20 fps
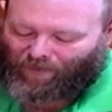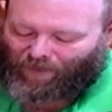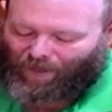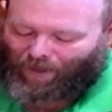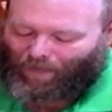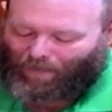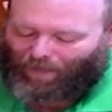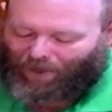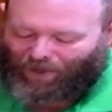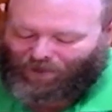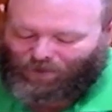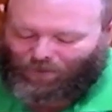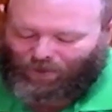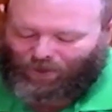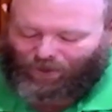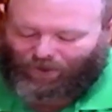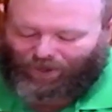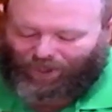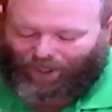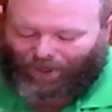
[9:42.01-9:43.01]
Because when
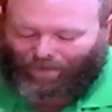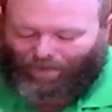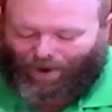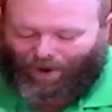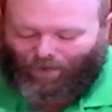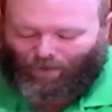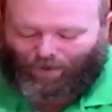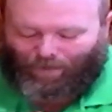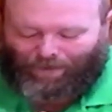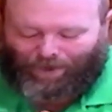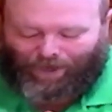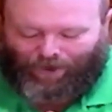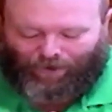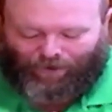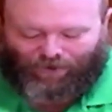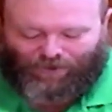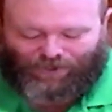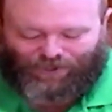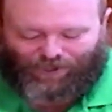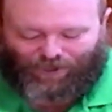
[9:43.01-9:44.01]
you think about what
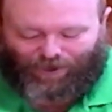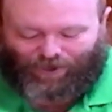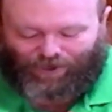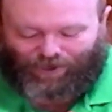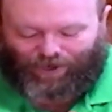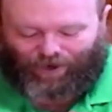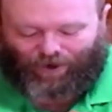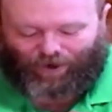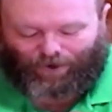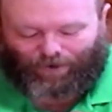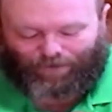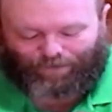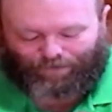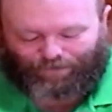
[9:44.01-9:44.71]
Peter has done here